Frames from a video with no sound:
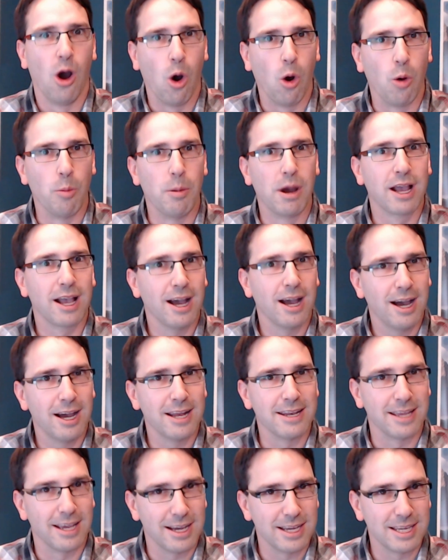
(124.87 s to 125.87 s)
oh my
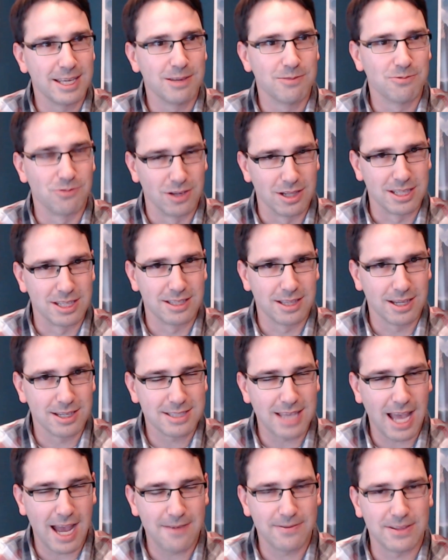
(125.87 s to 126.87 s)
God, yeah, he really
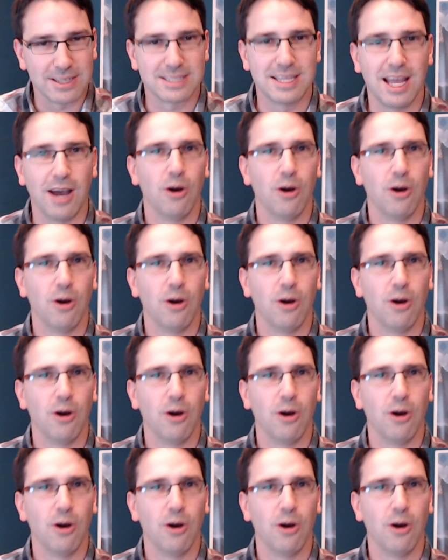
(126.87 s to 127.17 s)
does have this.